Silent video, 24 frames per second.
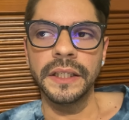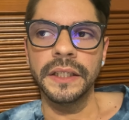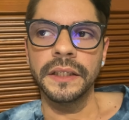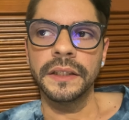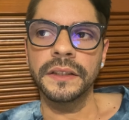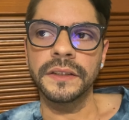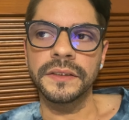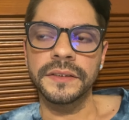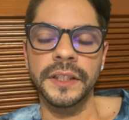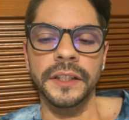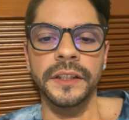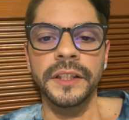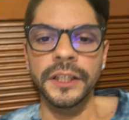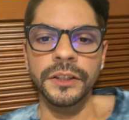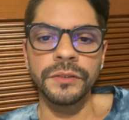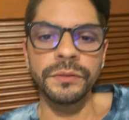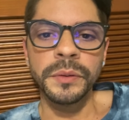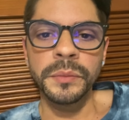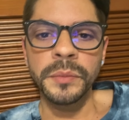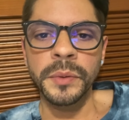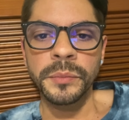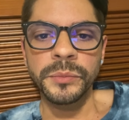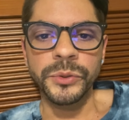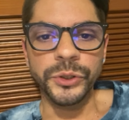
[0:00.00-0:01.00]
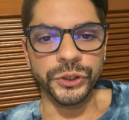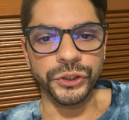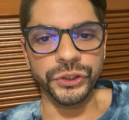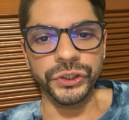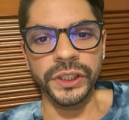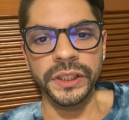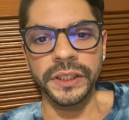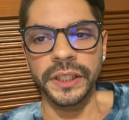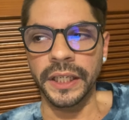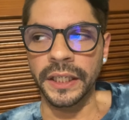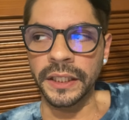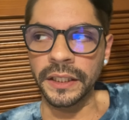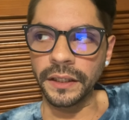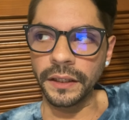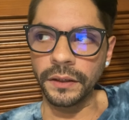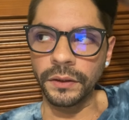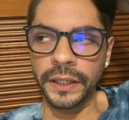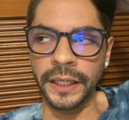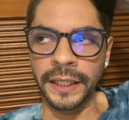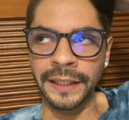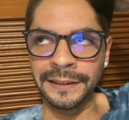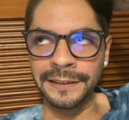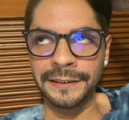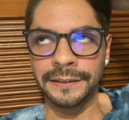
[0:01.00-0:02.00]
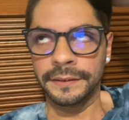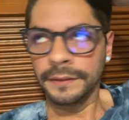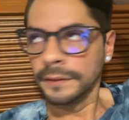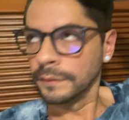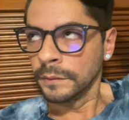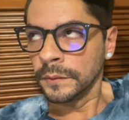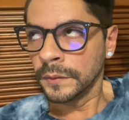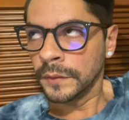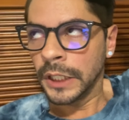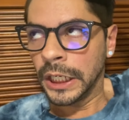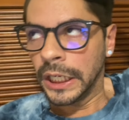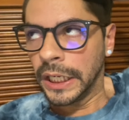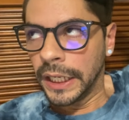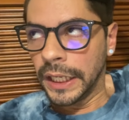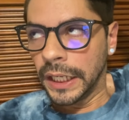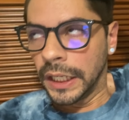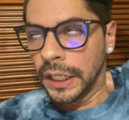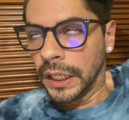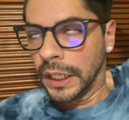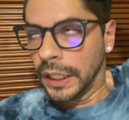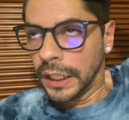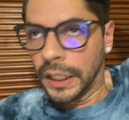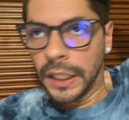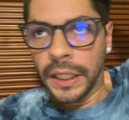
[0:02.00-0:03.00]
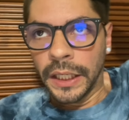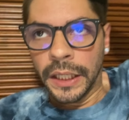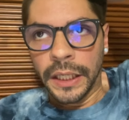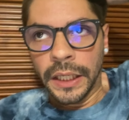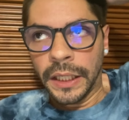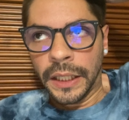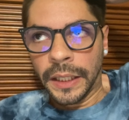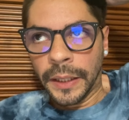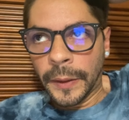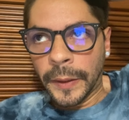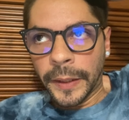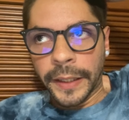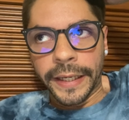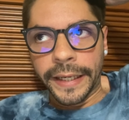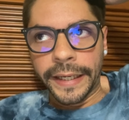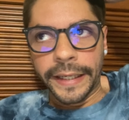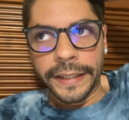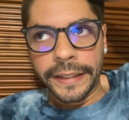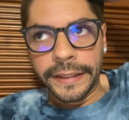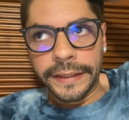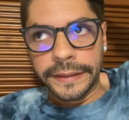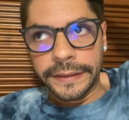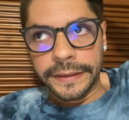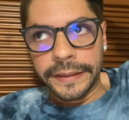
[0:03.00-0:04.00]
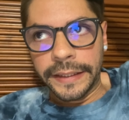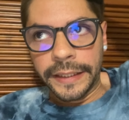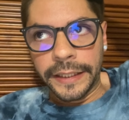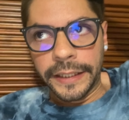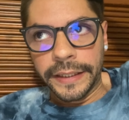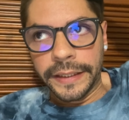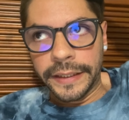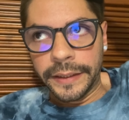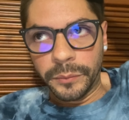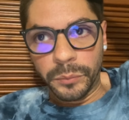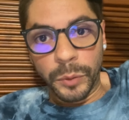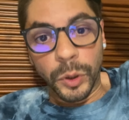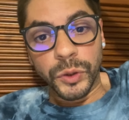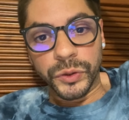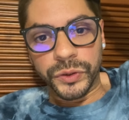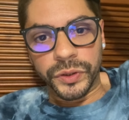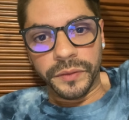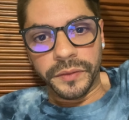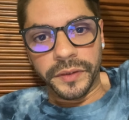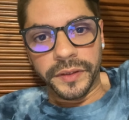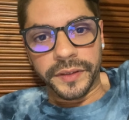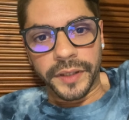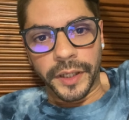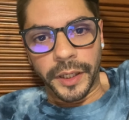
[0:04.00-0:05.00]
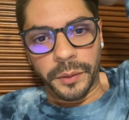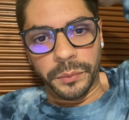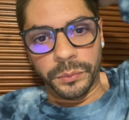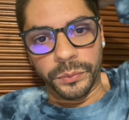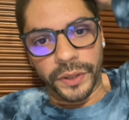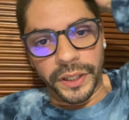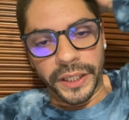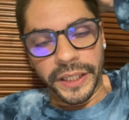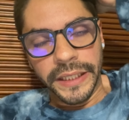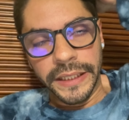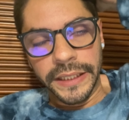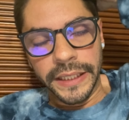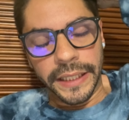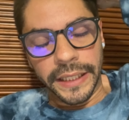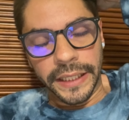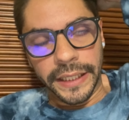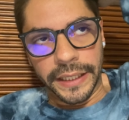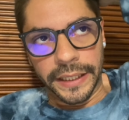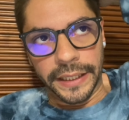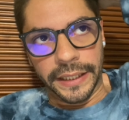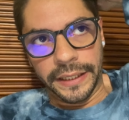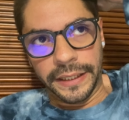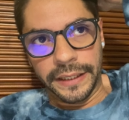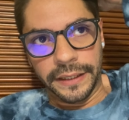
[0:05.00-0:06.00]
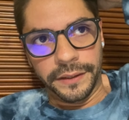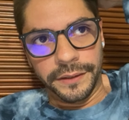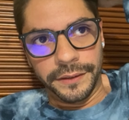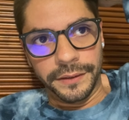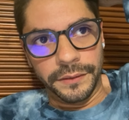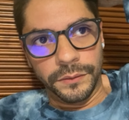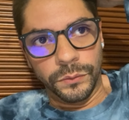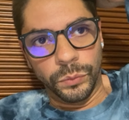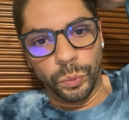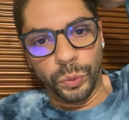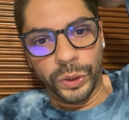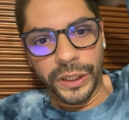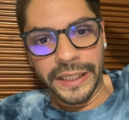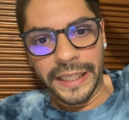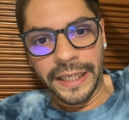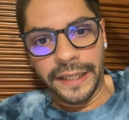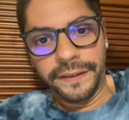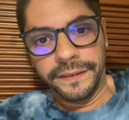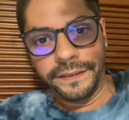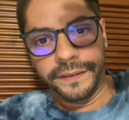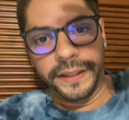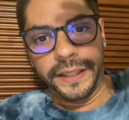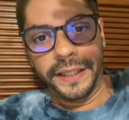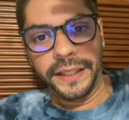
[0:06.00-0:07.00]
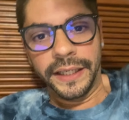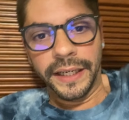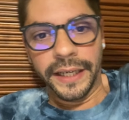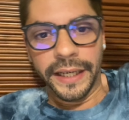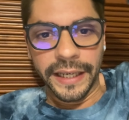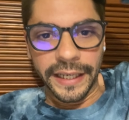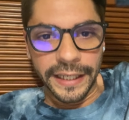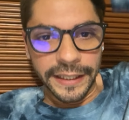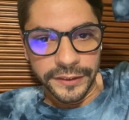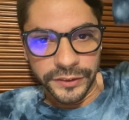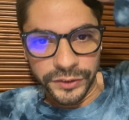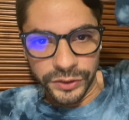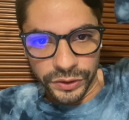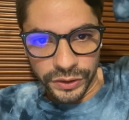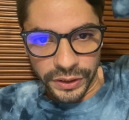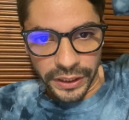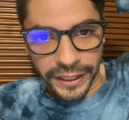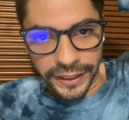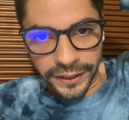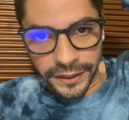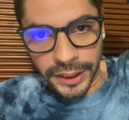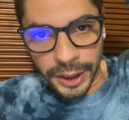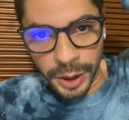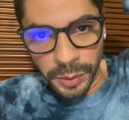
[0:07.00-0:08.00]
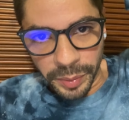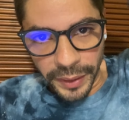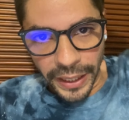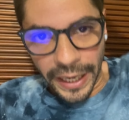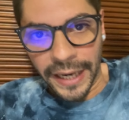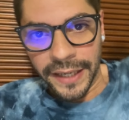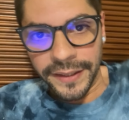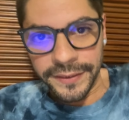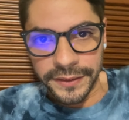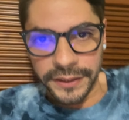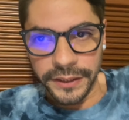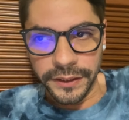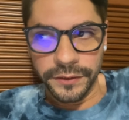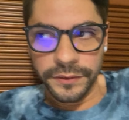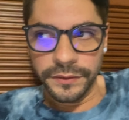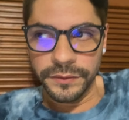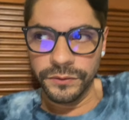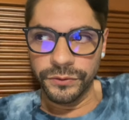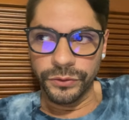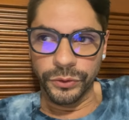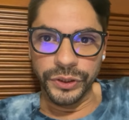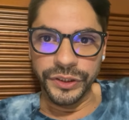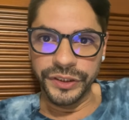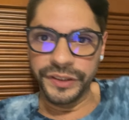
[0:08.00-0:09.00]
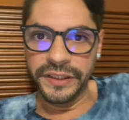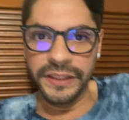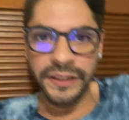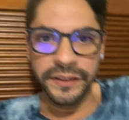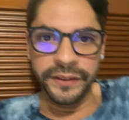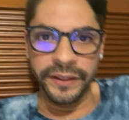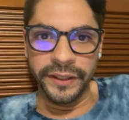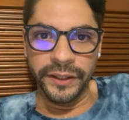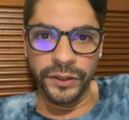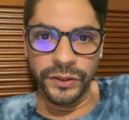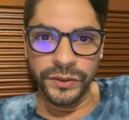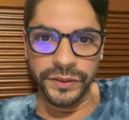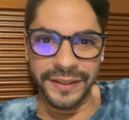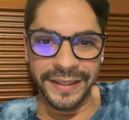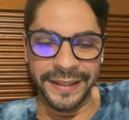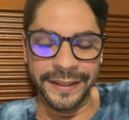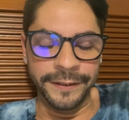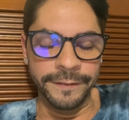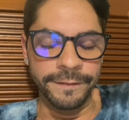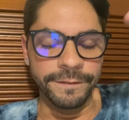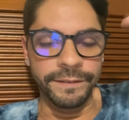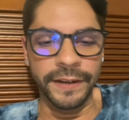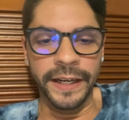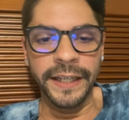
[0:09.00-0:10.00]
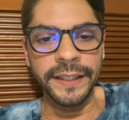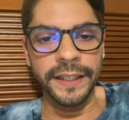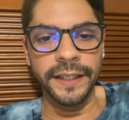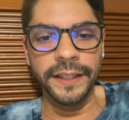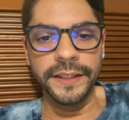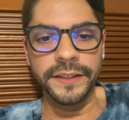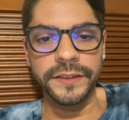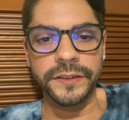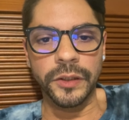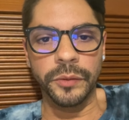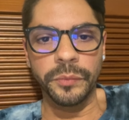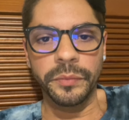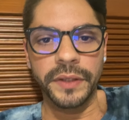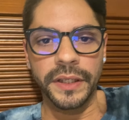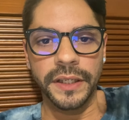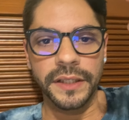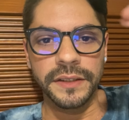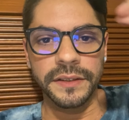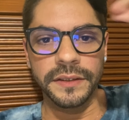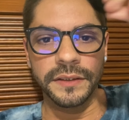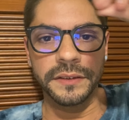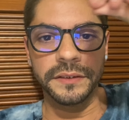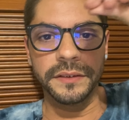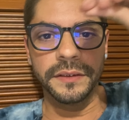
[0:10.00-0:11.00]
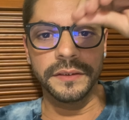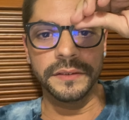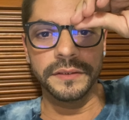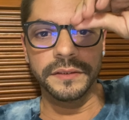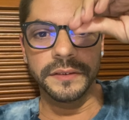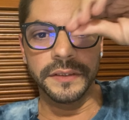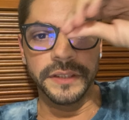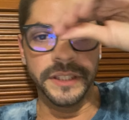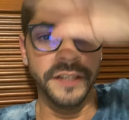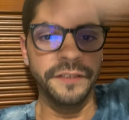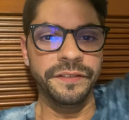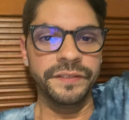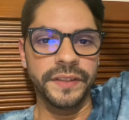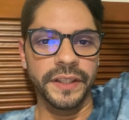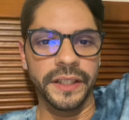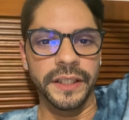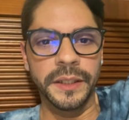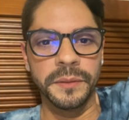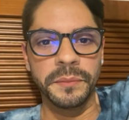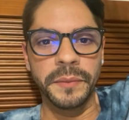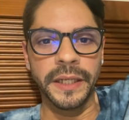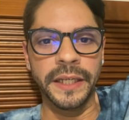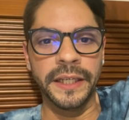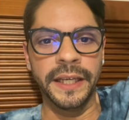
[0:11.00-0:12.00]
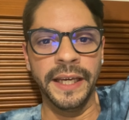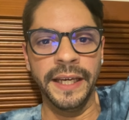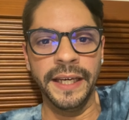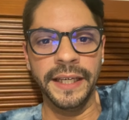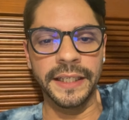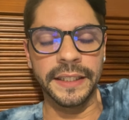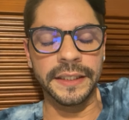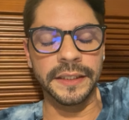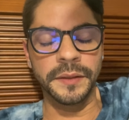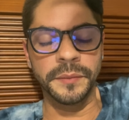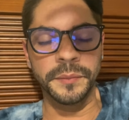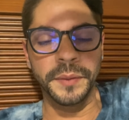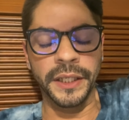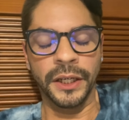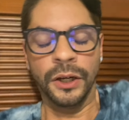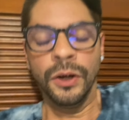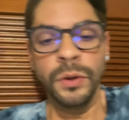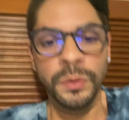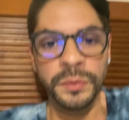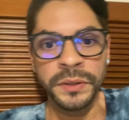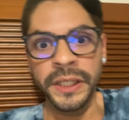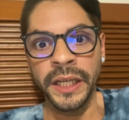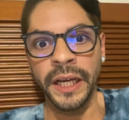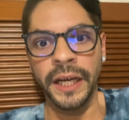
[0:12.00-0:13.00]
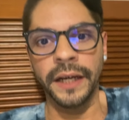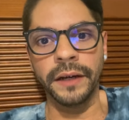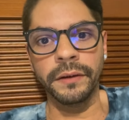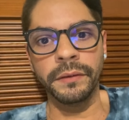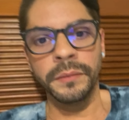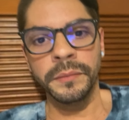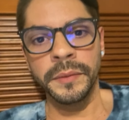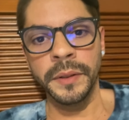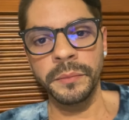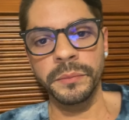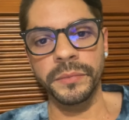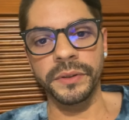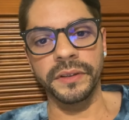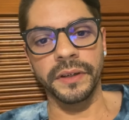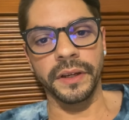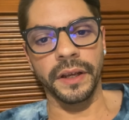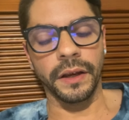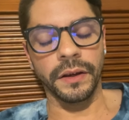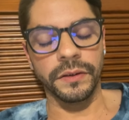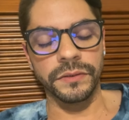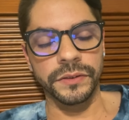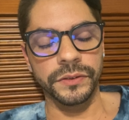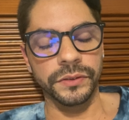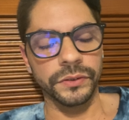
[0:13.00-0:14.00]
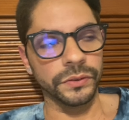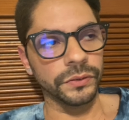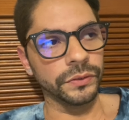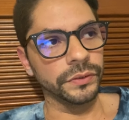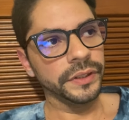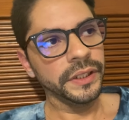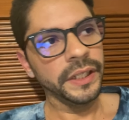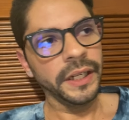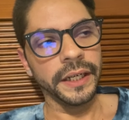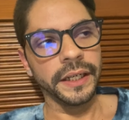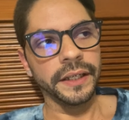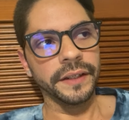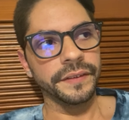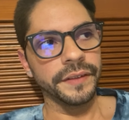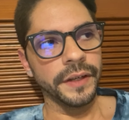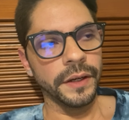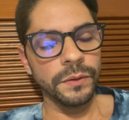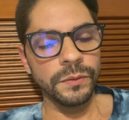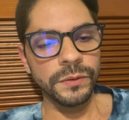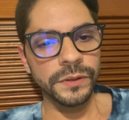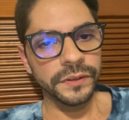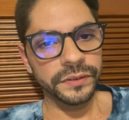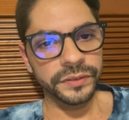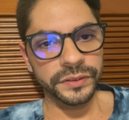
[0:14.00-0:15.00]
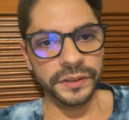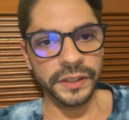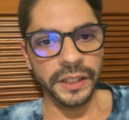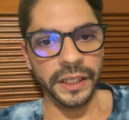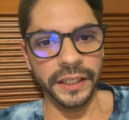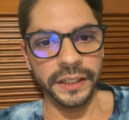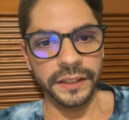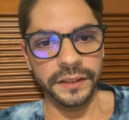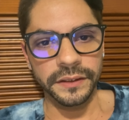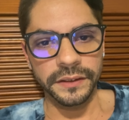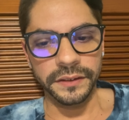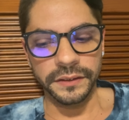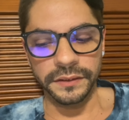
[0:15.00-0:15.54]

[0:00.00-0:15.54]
because I didn't remember shit any and most of the time, right? And when I did, I had to like keep asking for details, and finally something lifted in my head, and I'm like, oh yeah, I remember now. So yeah, that was like